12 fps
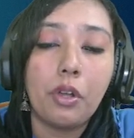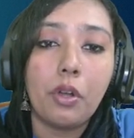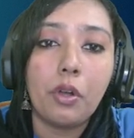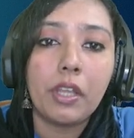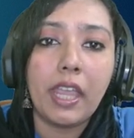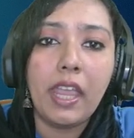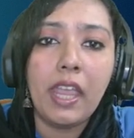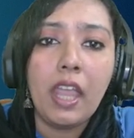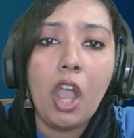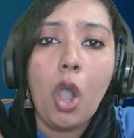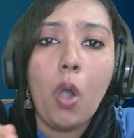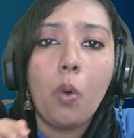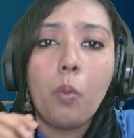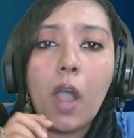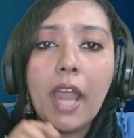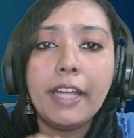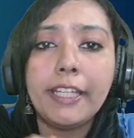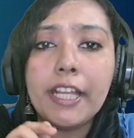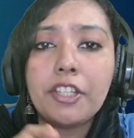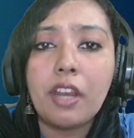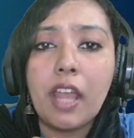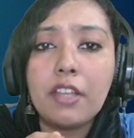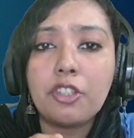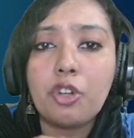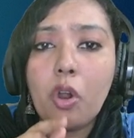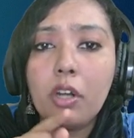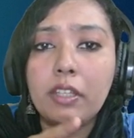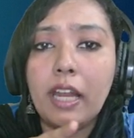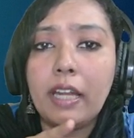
Okay. Why teacher has drawn that